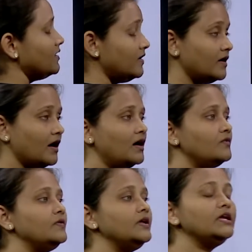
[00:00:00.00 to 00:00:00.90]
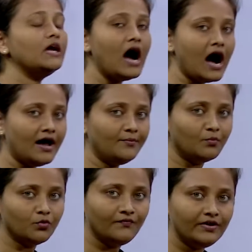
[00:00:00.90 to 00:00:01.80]
Here we are
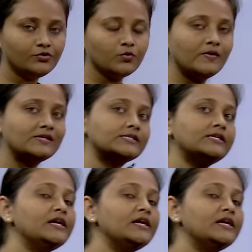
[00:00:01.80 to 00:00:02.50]
moving towards the